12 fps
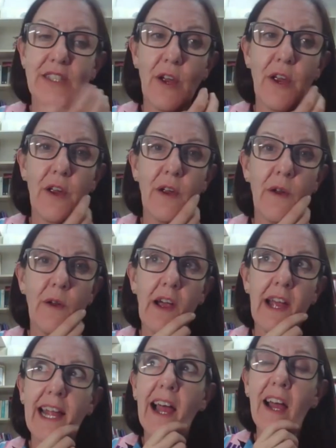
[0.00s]
so
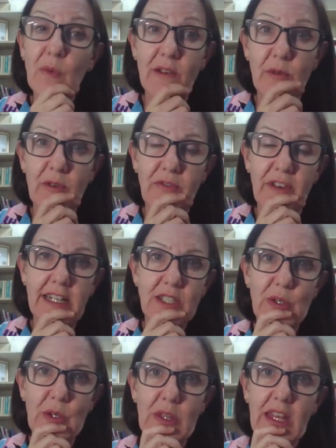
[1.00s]
I can't really
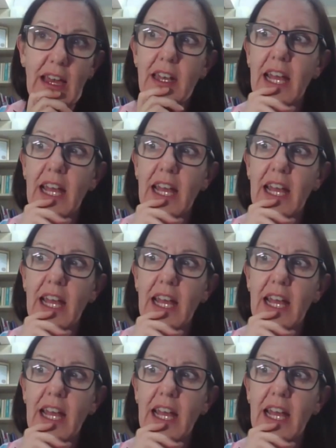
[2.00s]
reflect on that.